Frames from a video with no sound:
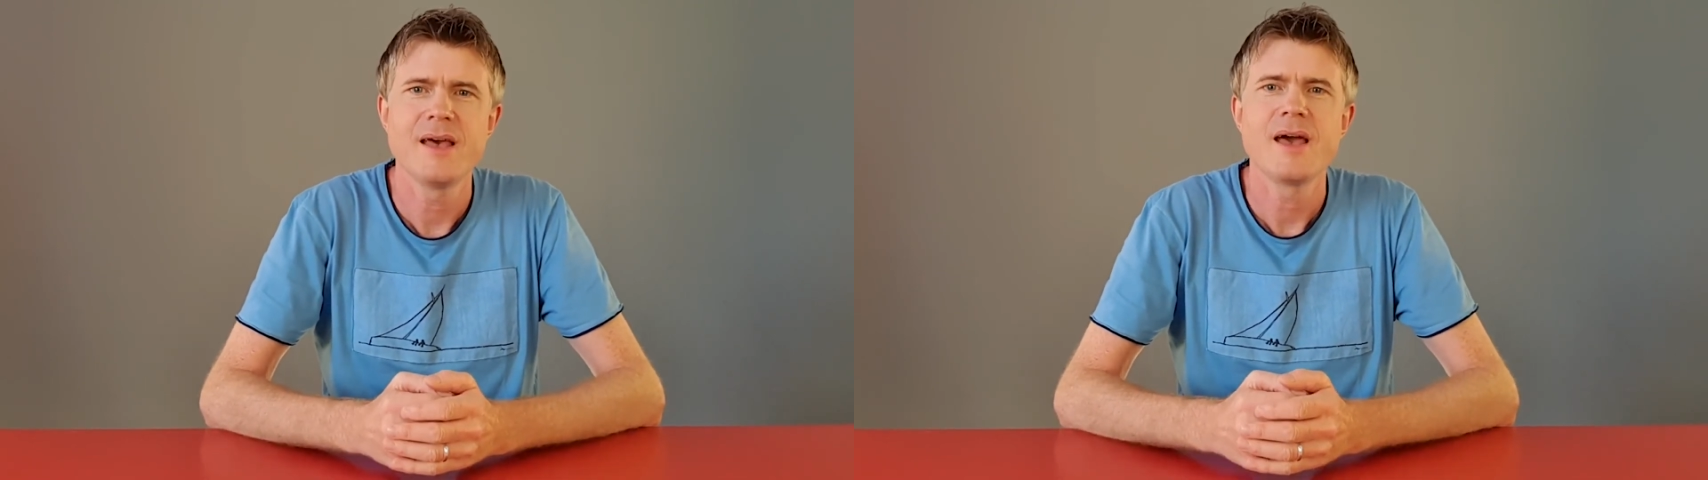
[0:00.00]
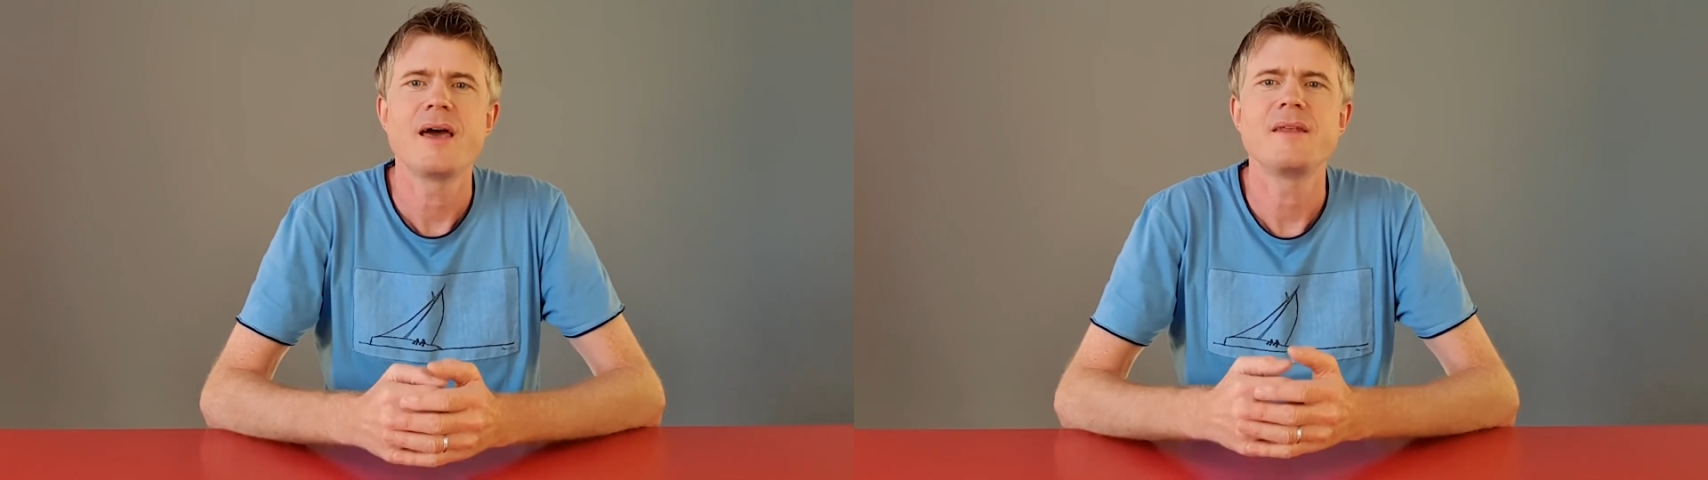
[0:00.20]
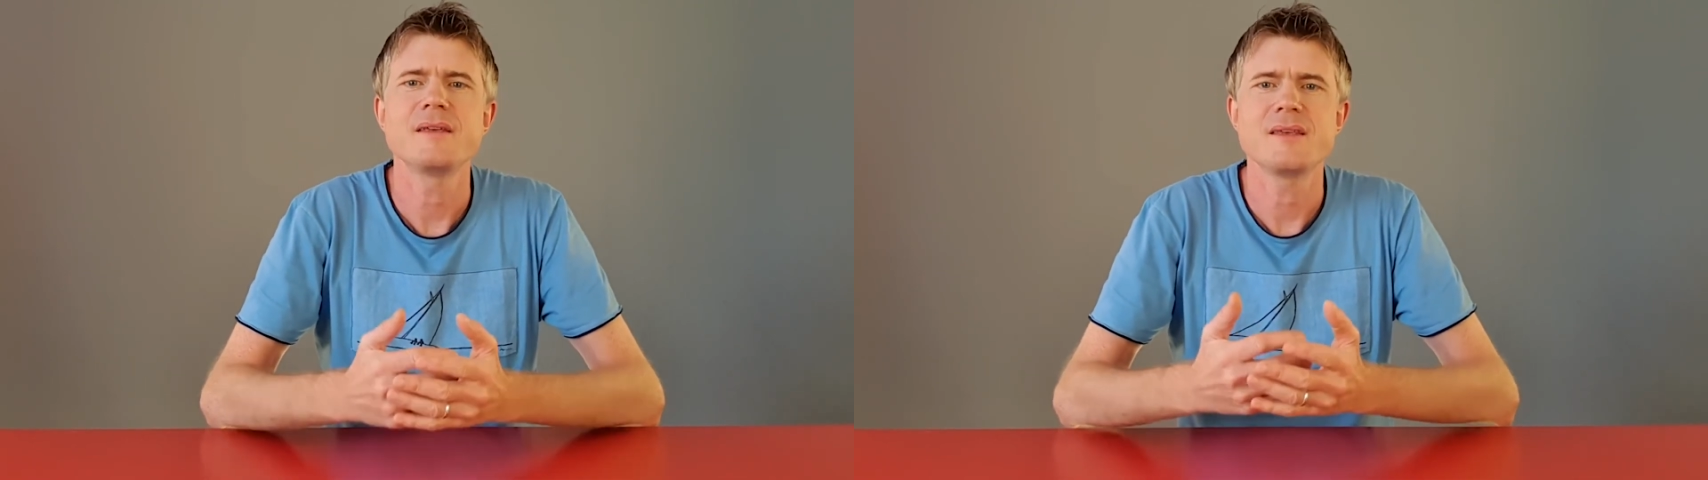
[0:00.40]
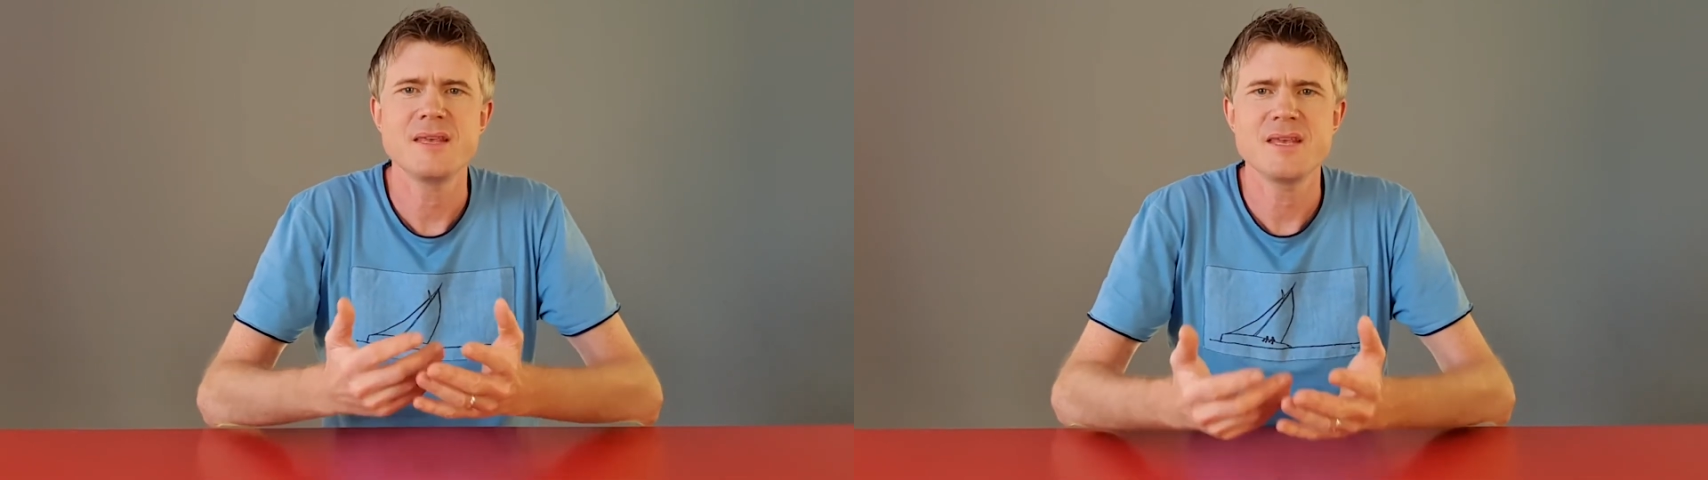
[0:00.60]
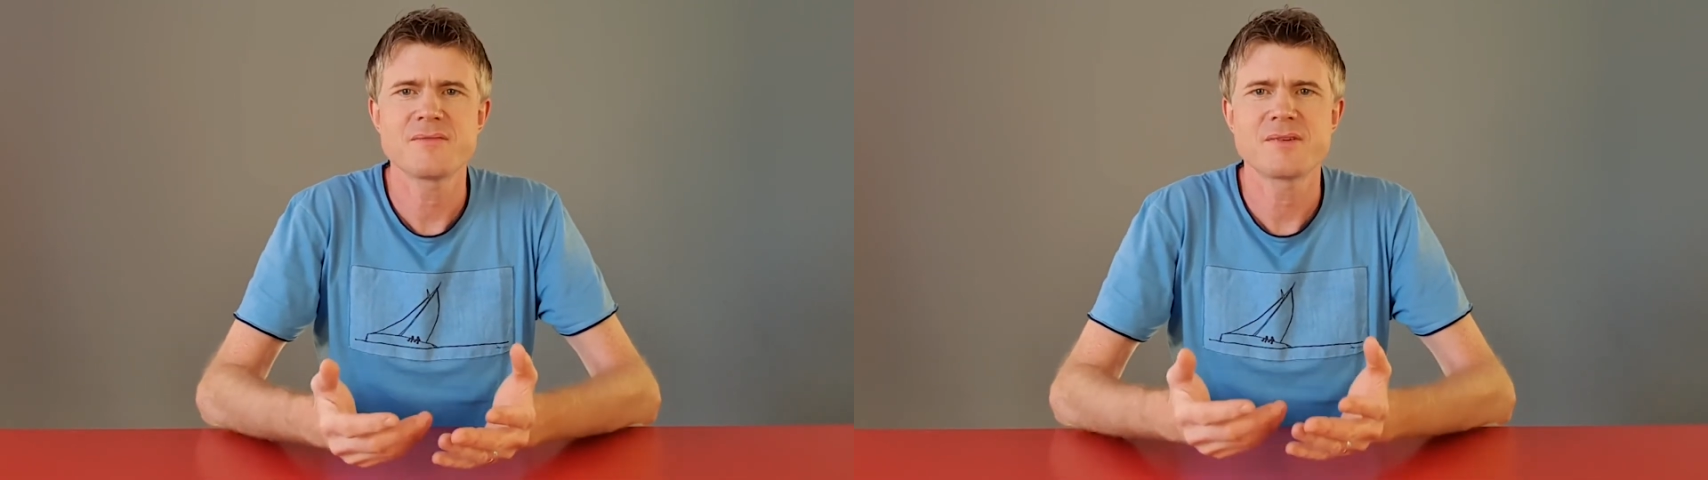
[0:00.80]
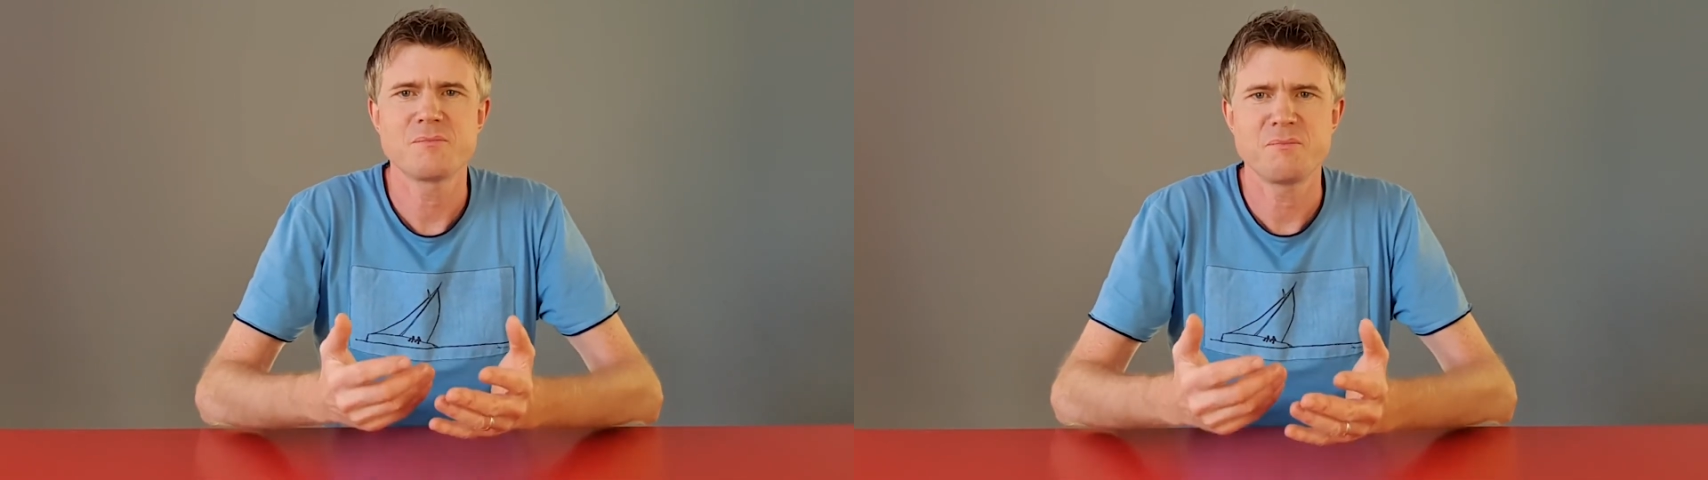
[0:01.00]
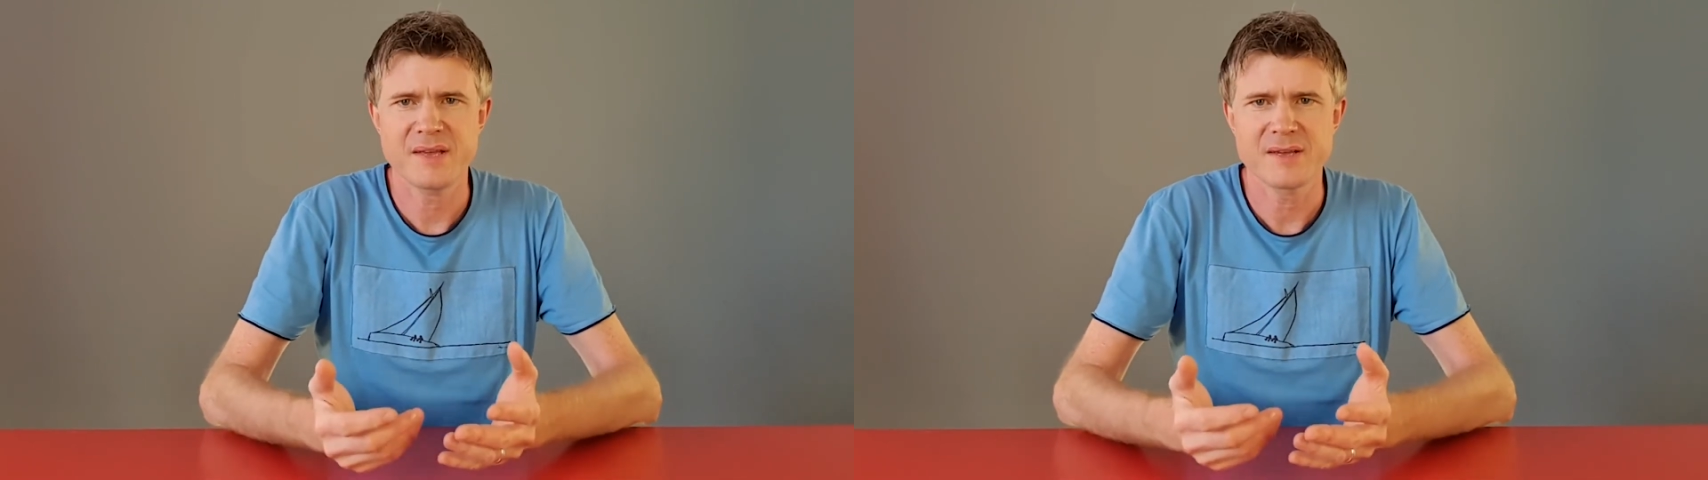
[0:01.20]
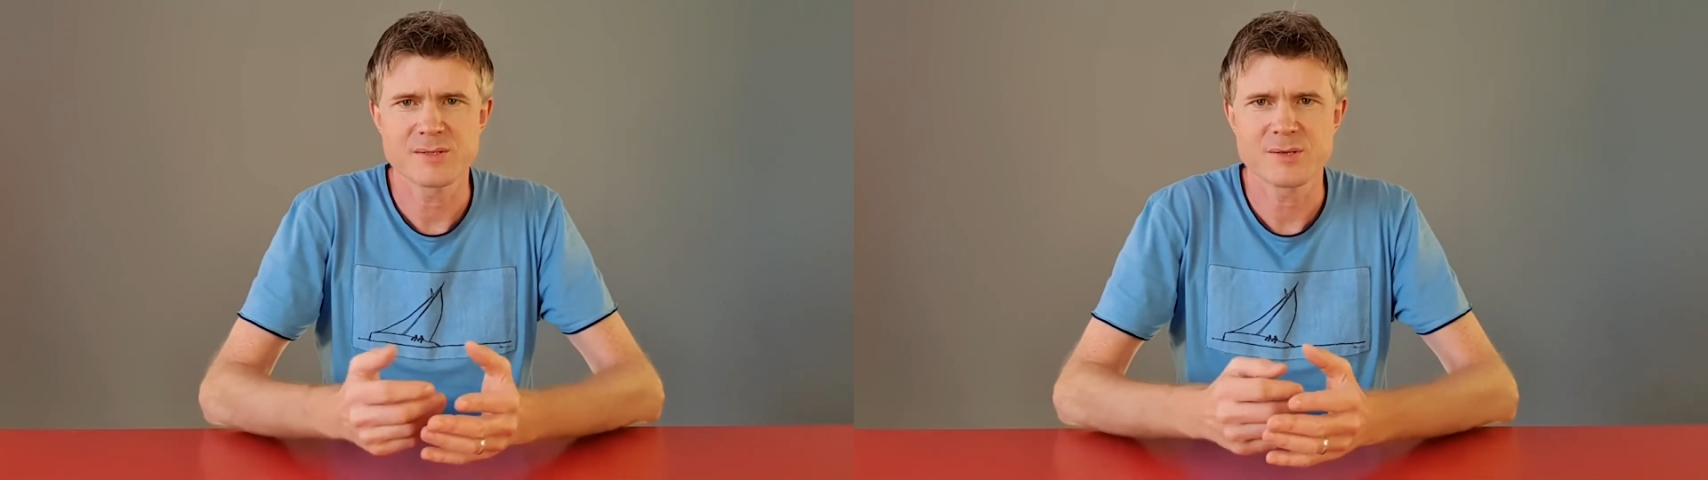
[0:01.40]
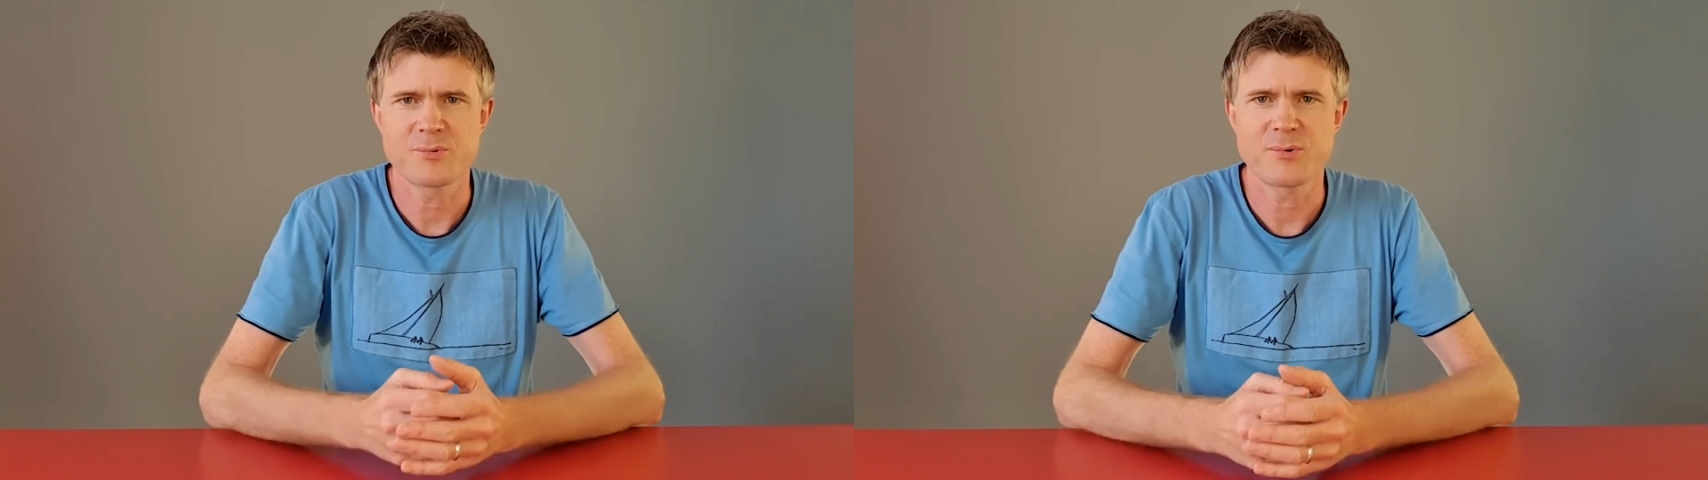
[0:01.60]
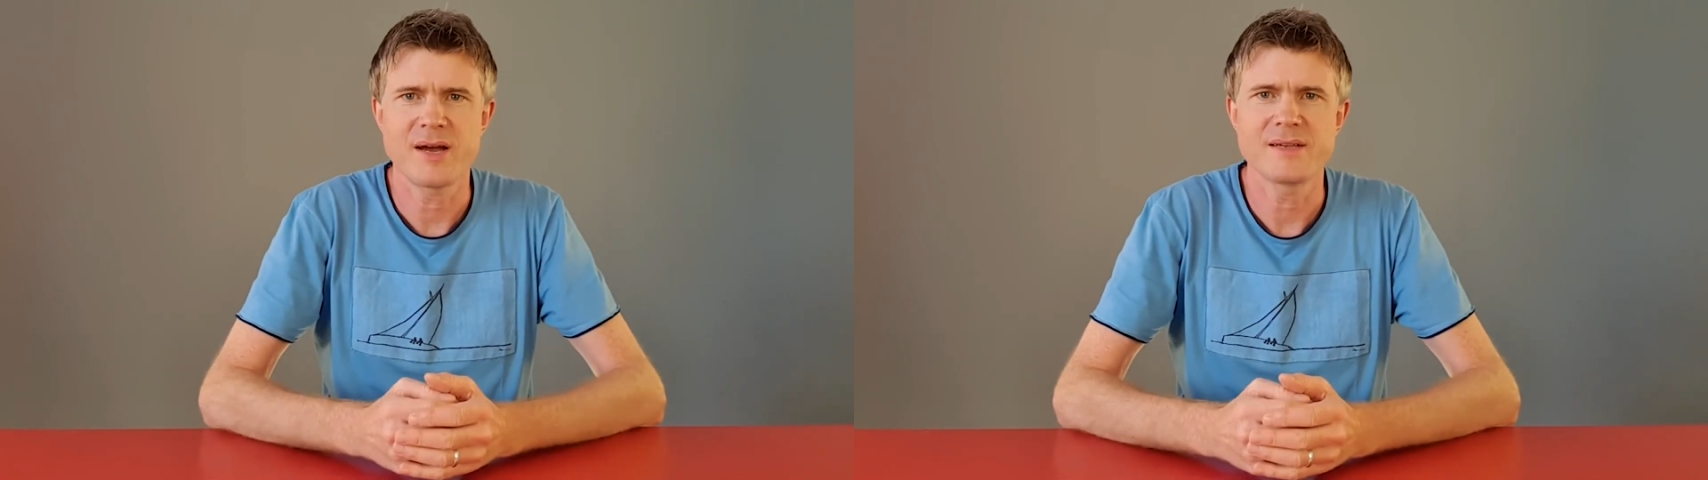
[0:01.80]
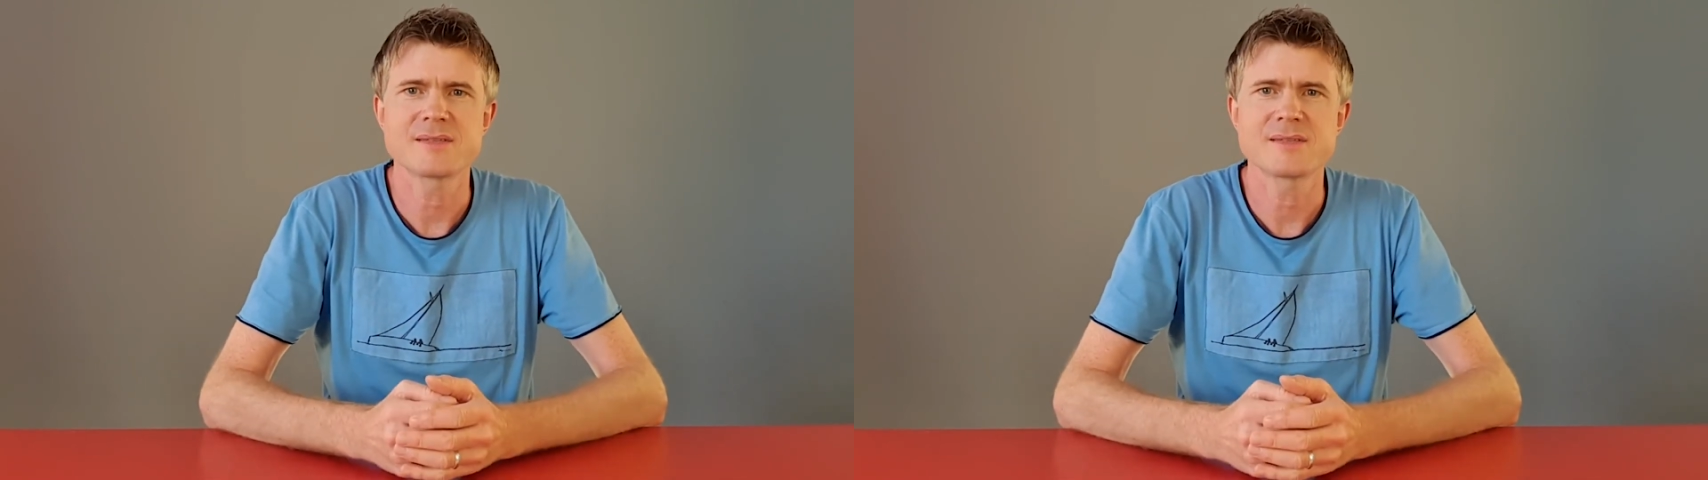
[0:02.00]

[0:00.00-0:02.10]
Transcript: an even bigger surprise